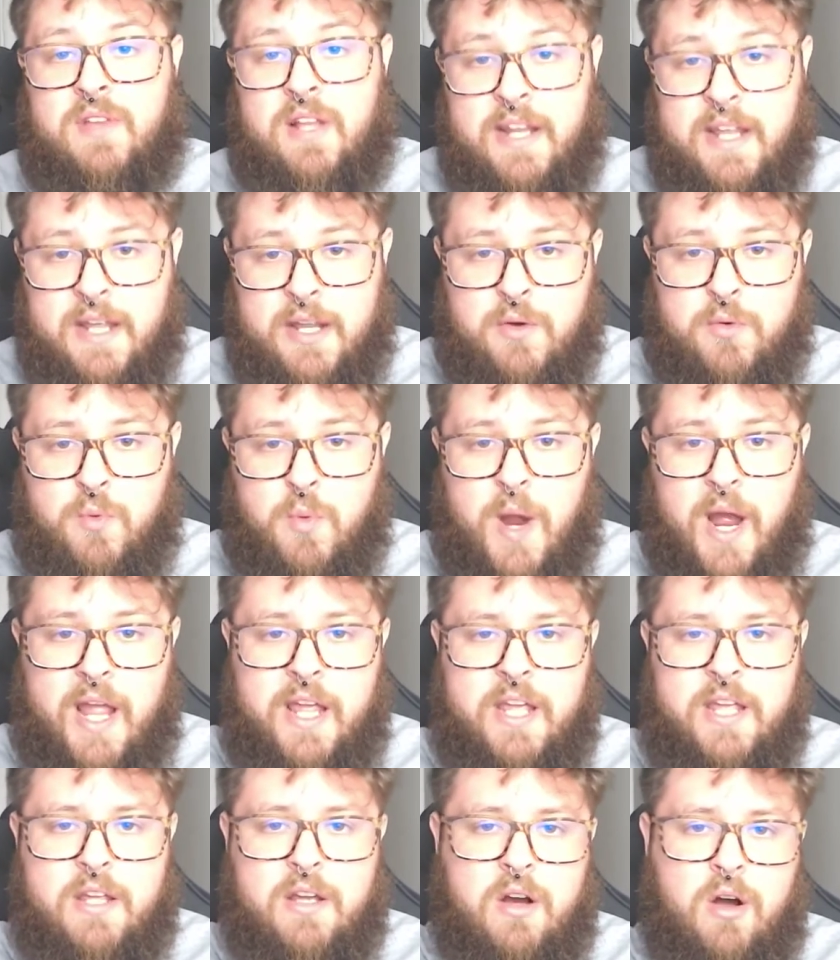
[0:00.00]
link right
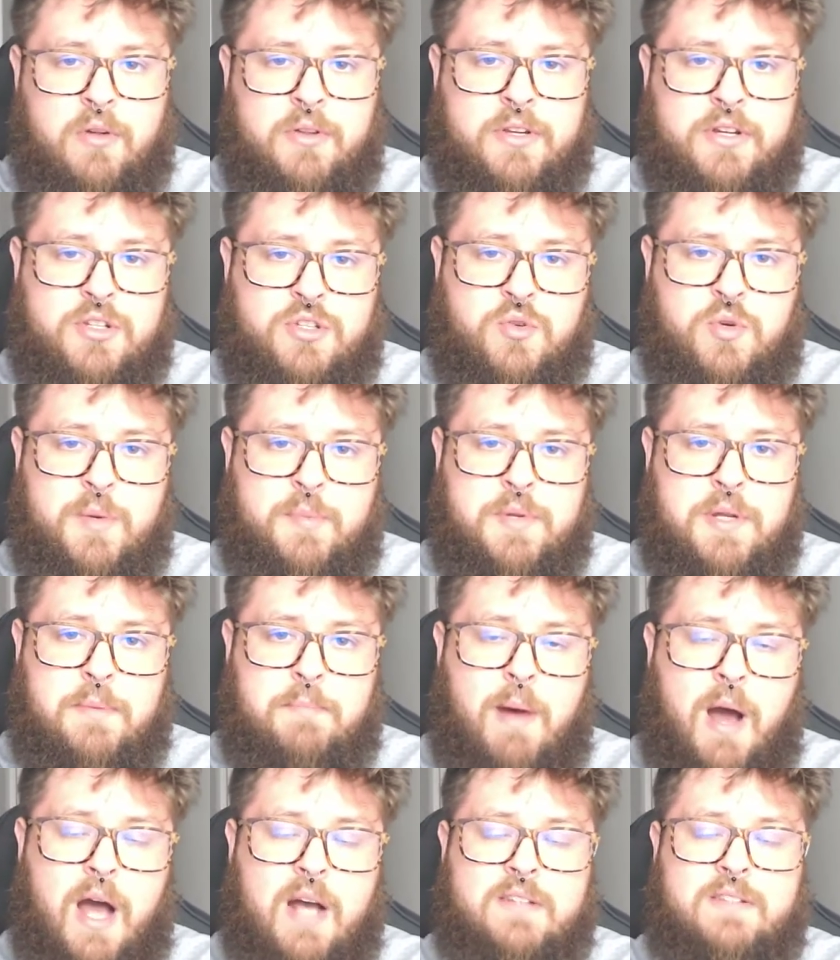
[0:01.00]
here on the description
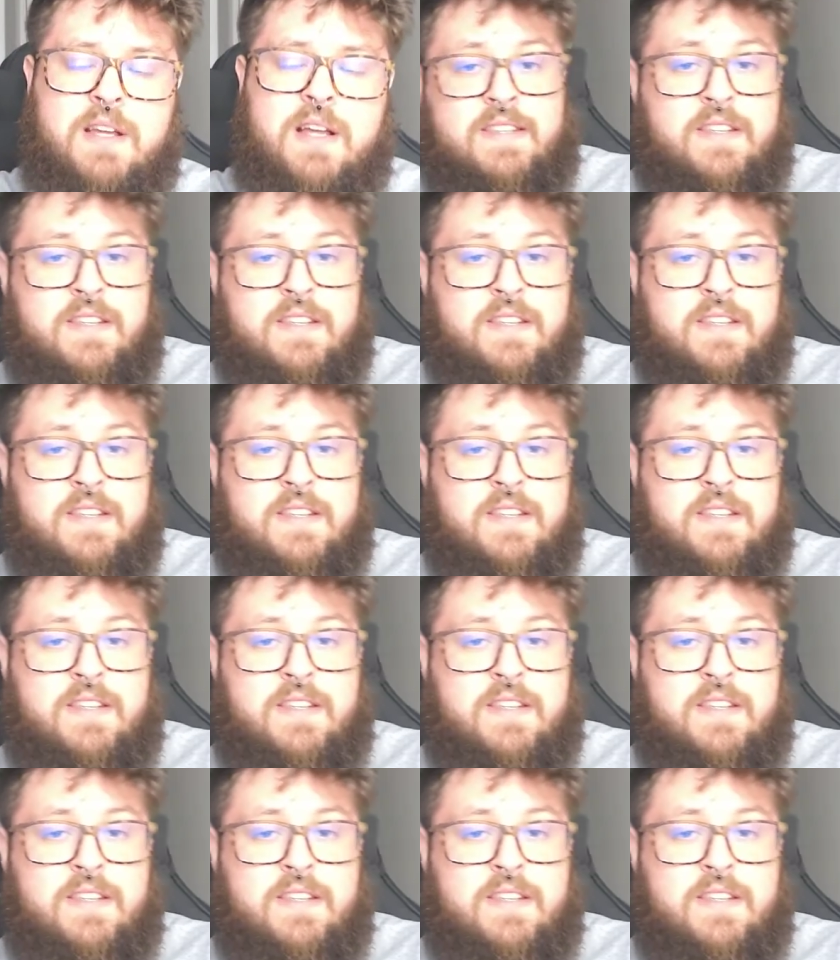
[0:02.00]
box.